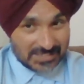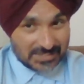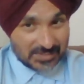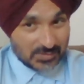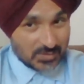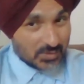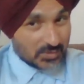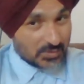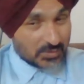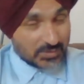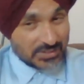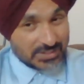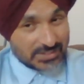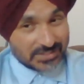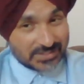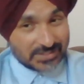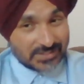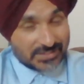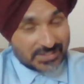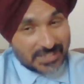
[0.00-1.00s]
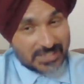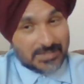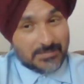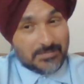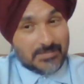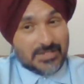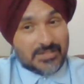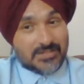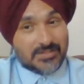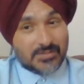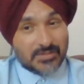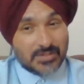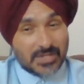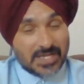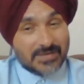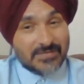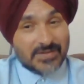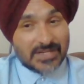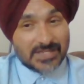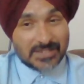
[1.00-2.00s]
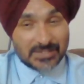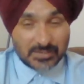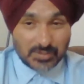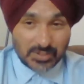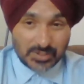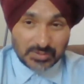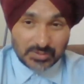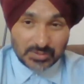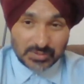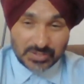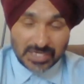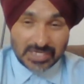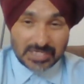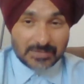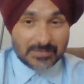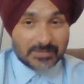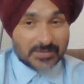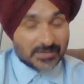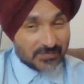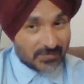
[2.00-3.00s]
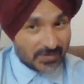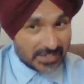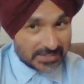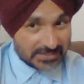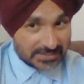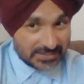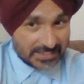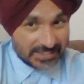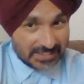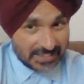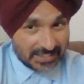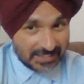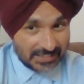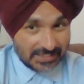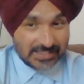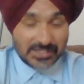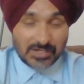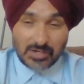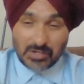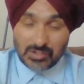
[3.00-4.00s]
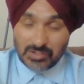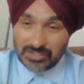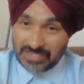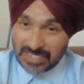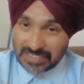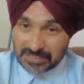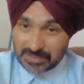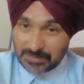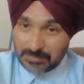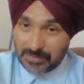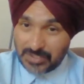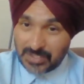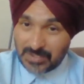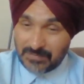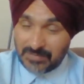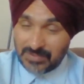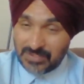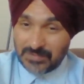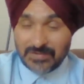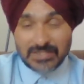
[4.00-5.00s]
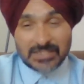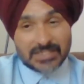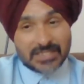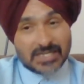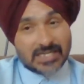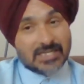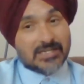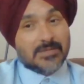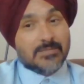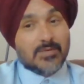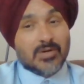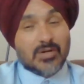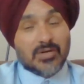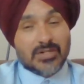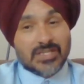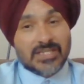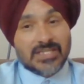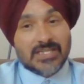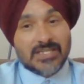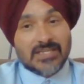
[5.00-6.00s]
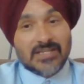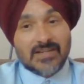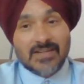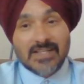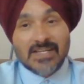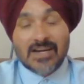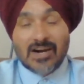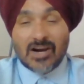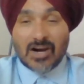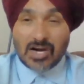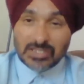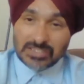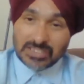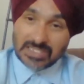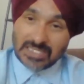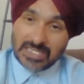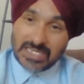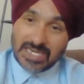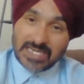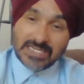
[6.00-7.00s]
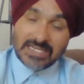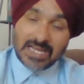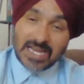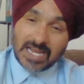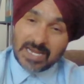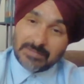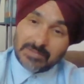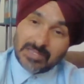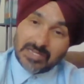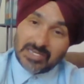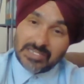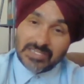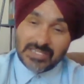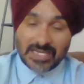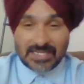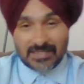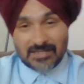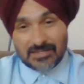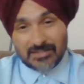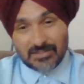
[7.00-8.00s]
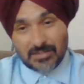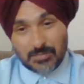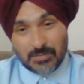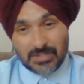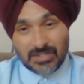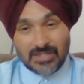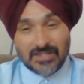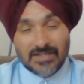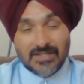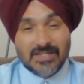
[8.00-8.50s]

go to this statement. Today we are going to talk about first data. On next video we will talk about the uh, Heartland, Elavon and other one.